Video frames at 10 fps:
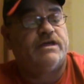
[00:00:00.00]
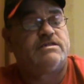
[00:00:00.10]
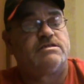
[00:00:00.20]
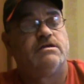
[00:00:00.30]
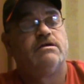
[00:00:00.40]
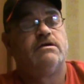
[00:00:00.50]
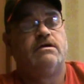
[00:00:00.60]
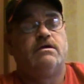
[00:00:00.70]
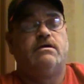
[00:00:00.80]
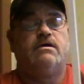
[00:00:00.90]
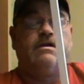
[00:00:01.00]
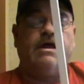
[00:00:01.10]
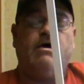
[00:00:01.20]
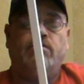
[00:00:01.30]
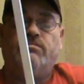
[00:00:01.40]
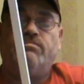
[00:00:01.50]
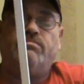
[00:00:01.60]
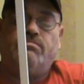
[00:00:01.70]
this. Now,